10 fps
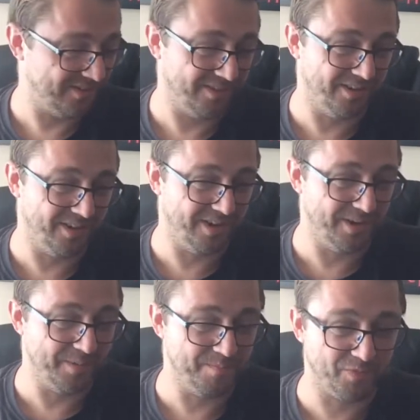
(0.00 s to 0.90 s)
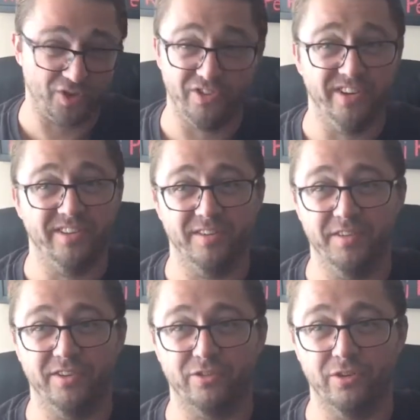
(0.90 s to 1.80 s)
Because I didn't have
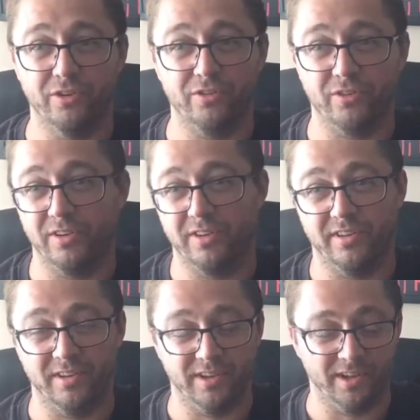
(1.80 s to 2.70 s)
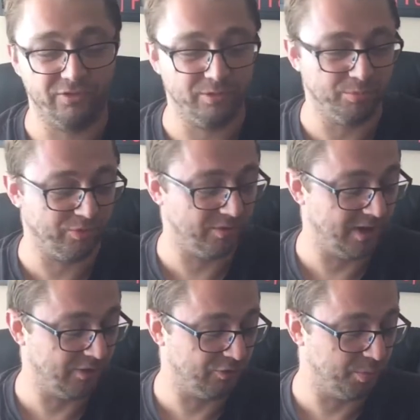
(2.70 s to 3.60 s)
any screws, so he had some
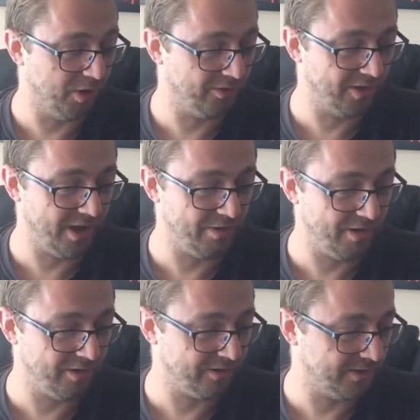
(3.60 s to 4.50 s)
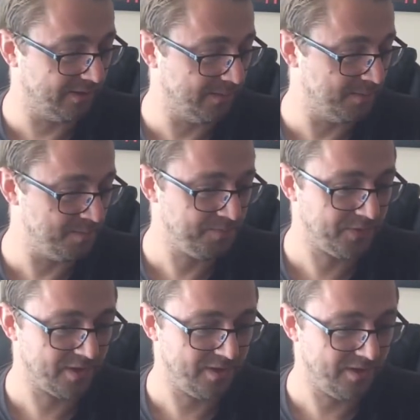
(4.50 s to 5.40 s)
like spurs lying around.
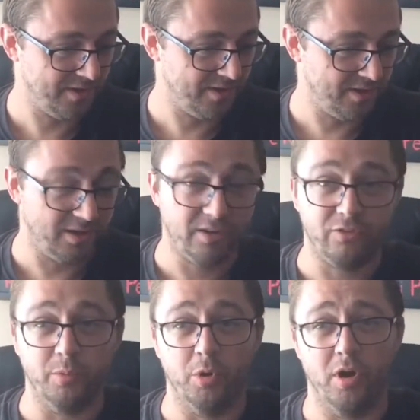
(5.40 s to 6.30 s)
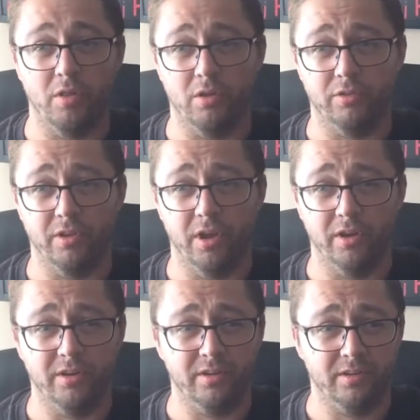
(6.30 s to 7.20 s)
So we brought those down.